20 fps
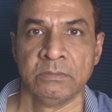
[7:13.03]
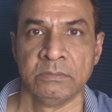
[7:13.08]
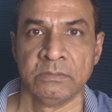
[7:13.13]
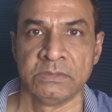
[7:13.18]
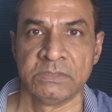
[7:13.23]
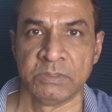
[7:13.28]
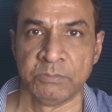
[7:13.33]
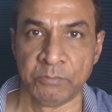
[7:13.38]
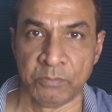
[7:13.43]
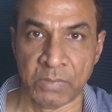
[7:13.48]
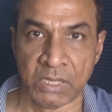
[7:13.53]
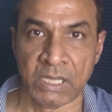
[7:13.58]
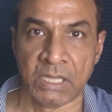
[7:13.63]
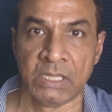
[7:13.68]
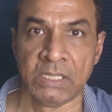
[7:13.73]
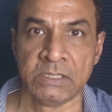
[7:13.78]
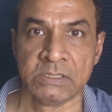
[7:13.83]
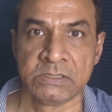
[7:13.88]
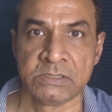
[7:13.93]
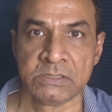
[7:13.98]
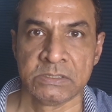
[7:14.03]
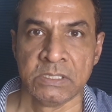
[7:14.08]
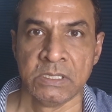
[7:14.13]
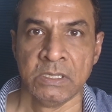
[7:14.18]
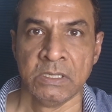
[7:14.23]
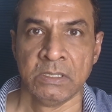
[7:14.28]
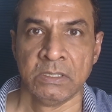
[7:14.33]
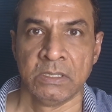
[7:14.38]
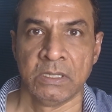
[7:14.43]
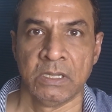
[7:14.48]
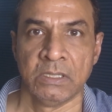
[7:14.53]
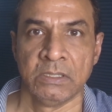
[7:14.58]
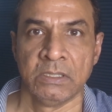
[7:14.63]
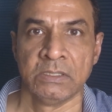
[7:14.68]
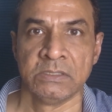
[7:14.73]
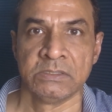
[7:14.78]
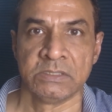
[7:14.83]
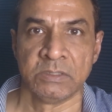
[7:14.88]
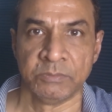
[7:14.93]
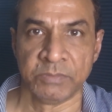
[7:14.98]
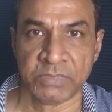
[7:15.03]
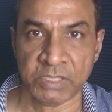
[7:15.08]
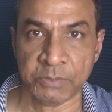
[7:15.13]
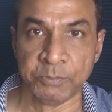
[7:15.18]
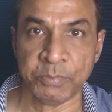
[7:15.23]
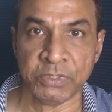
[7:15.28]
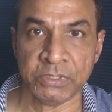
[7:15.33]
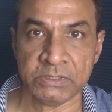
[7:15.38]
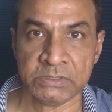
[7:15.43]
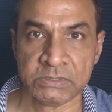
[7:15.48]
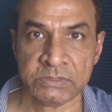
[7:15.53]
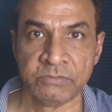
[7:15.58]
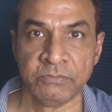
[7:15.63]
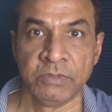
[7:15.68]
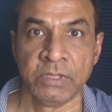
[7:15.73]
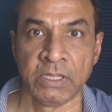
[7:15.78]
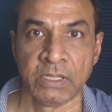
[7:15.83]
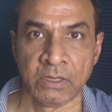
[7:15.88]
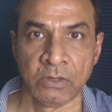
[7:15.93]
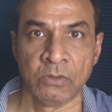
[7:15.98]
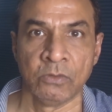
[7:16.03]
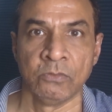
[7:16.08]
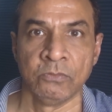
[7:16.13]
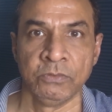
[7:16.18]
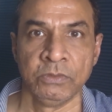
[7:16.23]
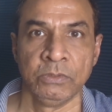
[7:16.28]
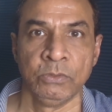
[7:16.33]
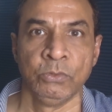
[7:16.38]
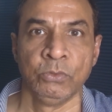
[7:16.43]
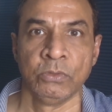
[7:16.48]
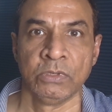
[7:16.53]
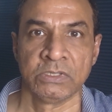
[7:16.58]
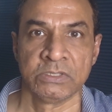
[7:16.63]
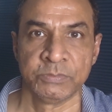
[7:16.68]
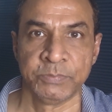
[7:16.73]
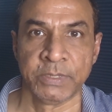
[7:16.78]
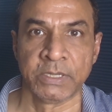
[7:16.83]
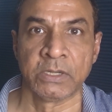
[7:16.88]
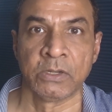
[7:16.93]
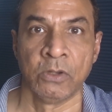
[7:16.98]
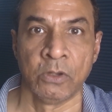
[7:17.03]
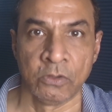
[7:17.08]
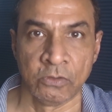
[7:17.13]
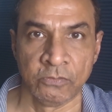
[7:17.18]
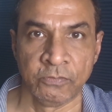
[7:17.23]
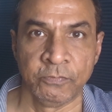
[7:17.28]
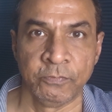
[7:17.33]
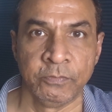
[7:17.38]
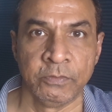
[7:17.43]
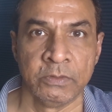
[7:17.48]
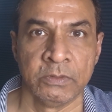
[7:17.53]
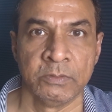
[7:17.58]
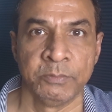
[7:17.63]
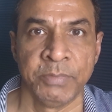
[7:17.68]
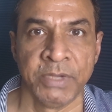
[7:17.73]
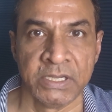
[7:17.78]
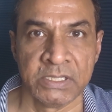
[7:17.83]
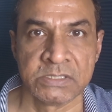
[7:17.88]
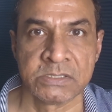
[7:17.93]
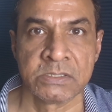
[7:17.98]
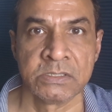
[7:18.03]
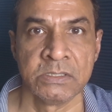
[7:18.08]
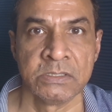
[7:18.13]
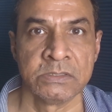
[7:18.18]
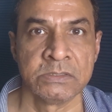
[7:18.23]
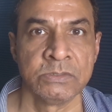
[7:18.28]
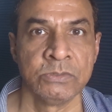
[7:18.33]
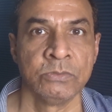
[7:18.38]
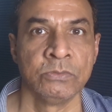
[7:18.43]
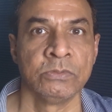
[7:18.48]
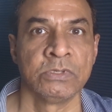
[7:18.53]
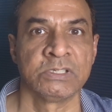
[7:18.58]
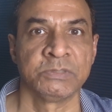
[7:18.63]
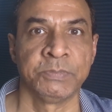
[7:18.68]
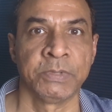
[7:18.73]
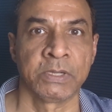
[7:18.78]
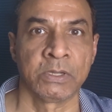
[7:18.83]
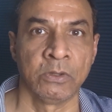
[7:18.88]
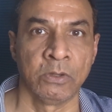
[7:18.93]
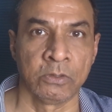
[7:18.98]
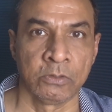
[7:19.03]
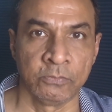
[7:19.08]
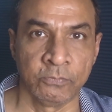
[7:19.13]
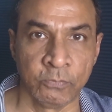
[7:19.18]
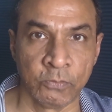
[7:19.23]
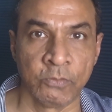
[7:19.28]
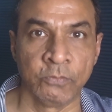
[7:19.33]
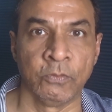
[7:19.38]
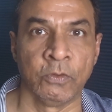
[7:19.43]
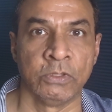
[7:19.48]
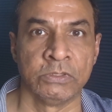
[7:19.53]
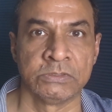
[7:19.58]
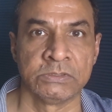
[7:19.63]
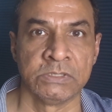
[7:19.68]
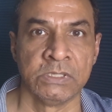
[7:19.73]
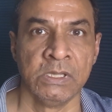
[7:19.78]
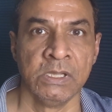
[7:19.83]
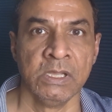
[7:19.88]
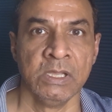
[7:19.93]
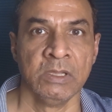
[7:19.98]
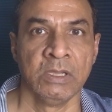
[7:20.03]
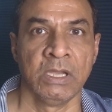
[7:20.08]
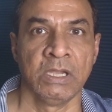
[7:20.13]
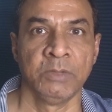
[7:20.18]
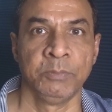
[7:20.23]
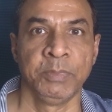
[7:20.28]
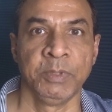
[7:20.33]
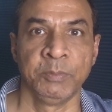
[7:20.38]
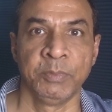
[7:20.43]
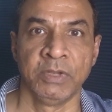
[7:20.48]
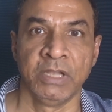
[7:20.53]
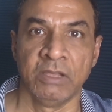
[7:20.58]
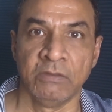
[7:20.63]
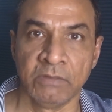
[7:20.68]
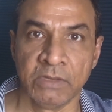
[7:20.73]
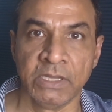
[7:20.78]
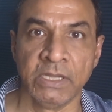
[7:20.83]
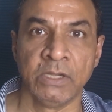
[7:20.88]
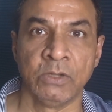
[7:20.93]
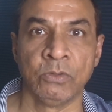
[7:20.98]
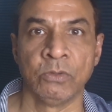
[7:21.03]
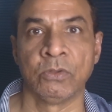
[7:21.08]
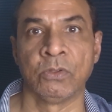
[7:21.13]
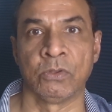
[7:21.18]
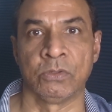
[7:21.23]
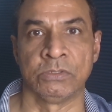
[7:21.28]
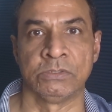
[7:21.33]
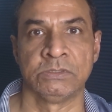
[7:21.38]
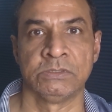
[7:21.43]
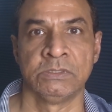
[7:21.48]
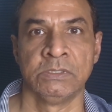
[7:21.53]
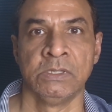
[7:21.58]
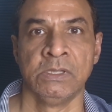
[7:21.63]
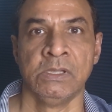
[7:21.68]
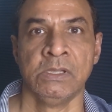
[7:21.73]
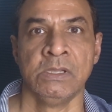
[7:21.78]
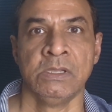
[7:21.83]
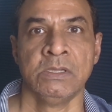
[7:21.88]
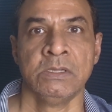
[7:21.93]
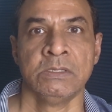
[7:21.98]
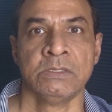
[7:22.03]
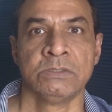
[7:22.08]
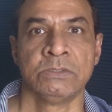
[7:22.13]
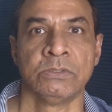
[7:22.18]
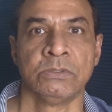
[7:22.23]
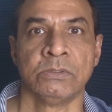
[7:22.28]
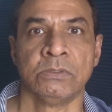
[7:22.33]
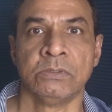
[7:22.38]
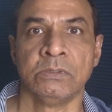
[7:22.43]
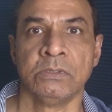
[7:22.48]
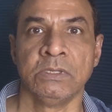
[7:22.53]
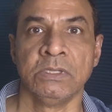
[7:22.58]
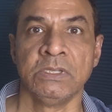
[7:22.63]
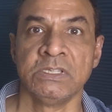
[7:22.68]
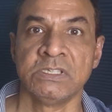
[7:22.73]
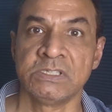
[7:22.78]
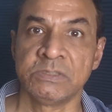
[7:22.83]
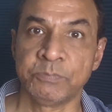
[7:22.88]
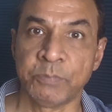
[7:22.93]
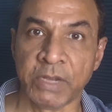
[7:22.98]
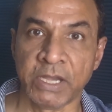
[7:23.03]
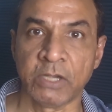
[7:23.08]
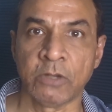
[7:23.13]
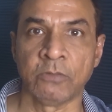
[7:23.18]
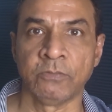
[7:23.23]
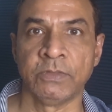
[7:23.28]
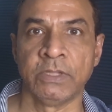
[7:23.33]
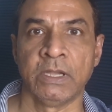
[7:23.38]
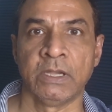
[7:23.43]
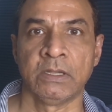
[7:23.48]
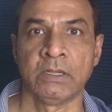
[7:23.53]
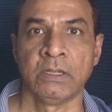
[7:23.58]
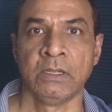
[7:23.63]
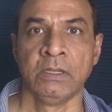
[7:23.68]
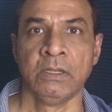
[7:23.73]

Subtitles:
some malls, and then some temples where you expect a lot of pedestrians, you expect a lot of footfalls, and people have a need to cross. So in spite of that,